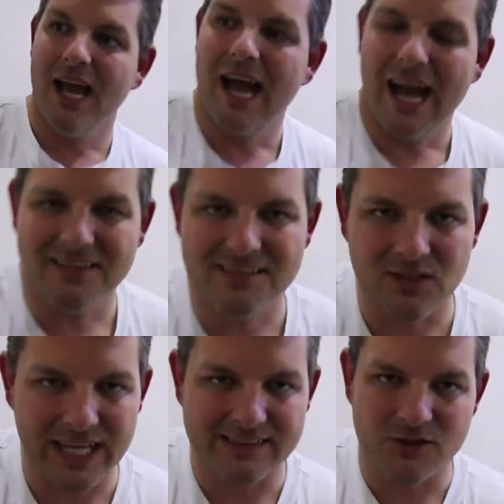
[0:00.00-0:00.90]
I
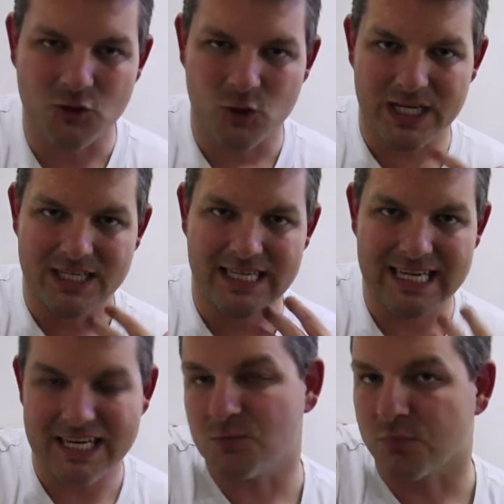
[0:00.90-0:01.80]
still like to treat
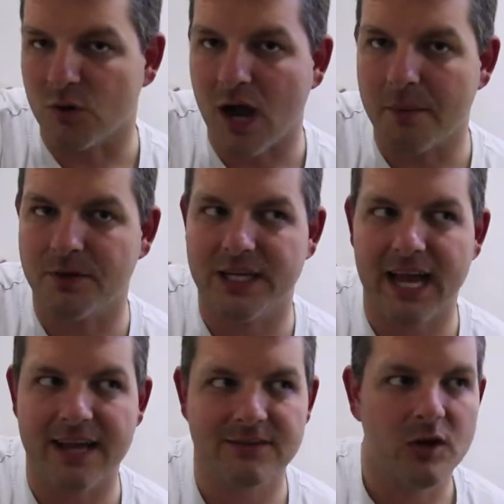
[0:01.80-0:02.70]
each
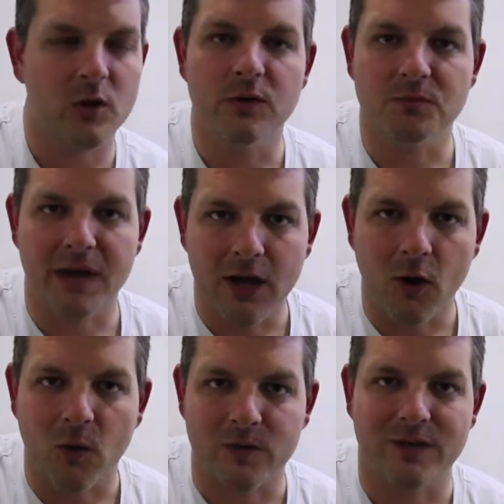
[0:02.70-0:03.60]
property as though it was my
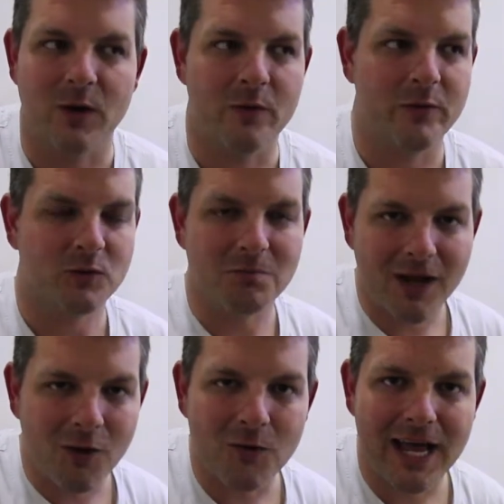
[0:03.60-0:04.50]
own. You know, if it was
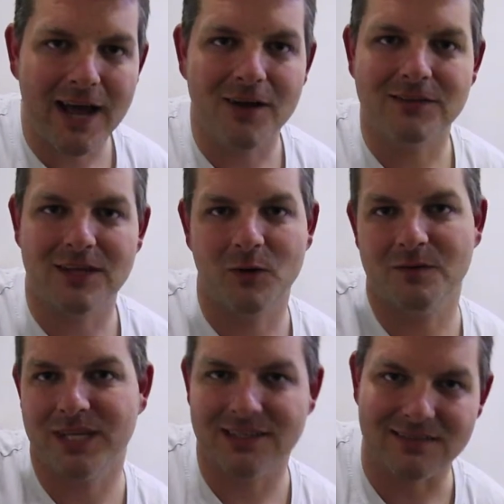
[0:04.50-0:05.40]
my own house, I
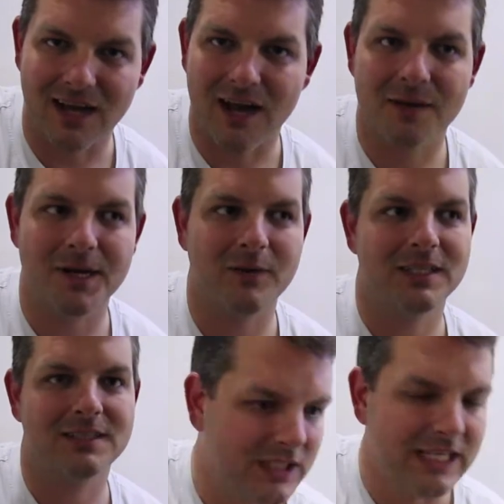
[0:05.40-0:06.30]
wouldn't be a slob. I
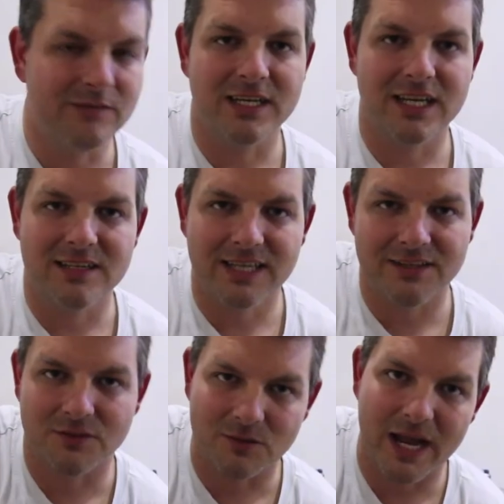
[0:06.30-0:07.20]
wouldn't leave it in
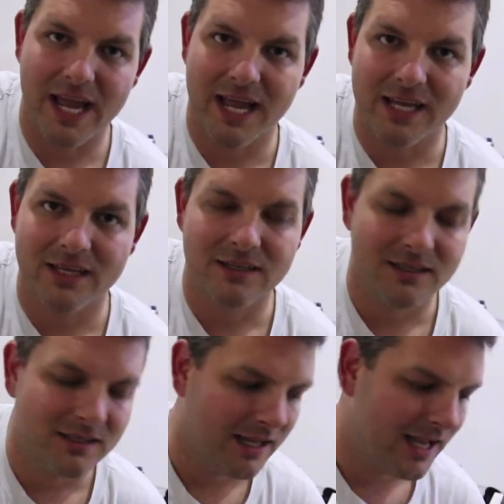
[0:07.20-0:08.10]
disarray
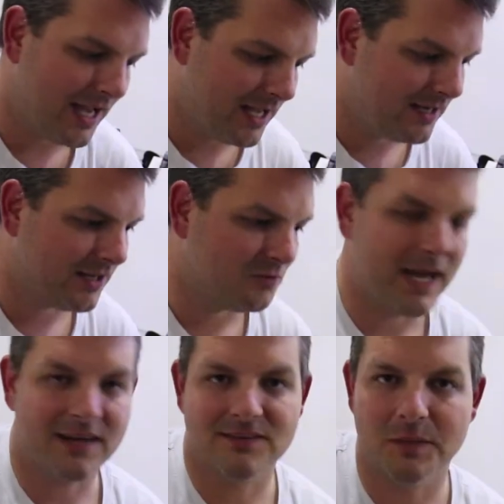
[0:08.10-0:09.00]
and
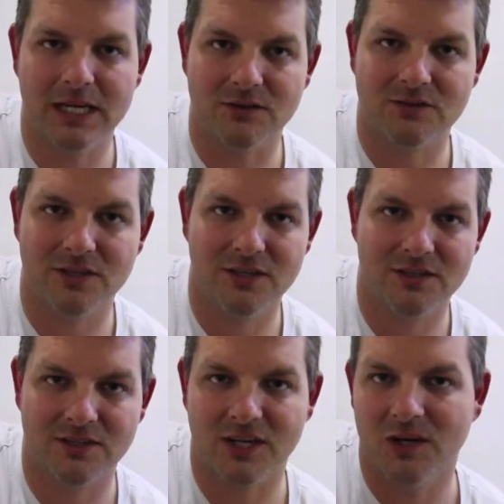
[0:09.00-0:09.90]
expect someone else
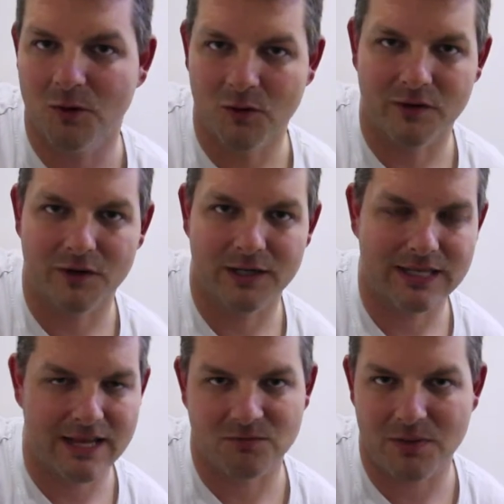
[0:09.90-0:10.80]
to come over
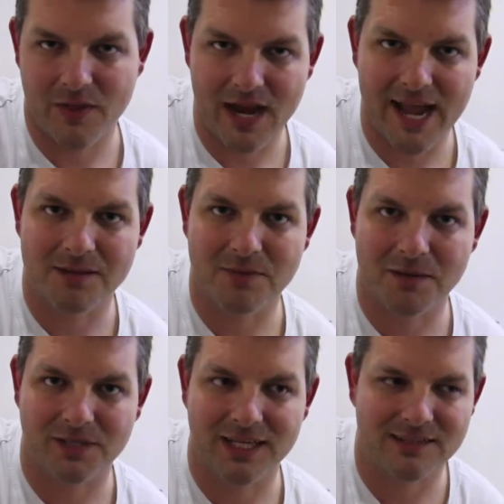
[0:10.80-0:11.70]
and spend the night at my
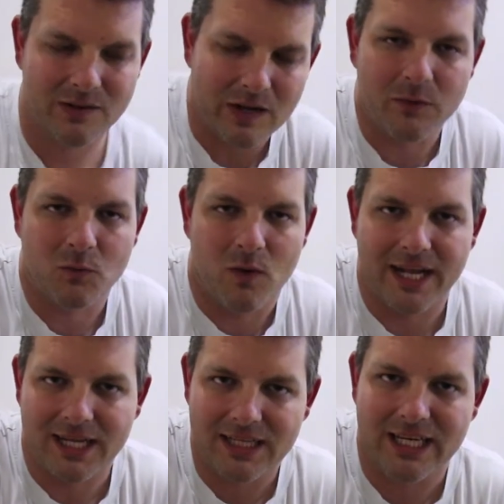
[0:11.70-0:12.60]
place. I would
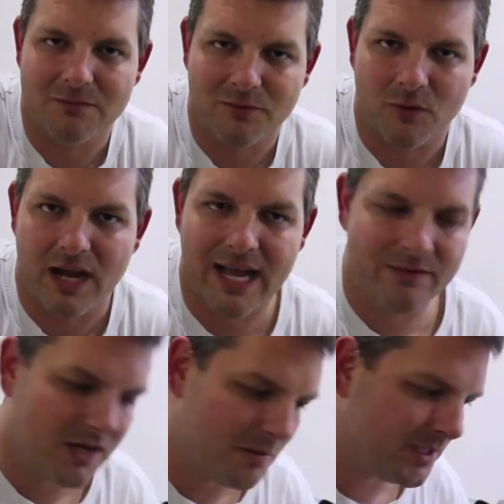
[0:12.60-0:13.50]
want it clean before I
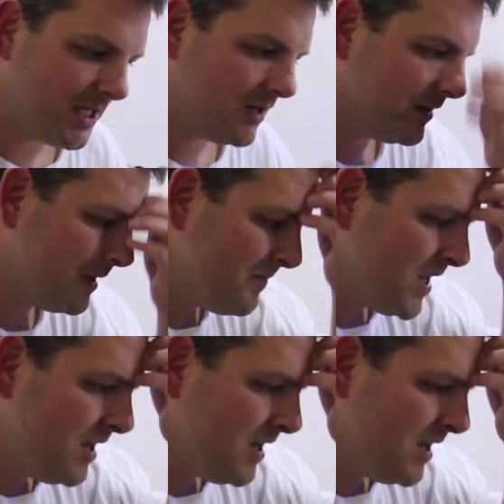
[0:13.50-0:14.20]
have company over.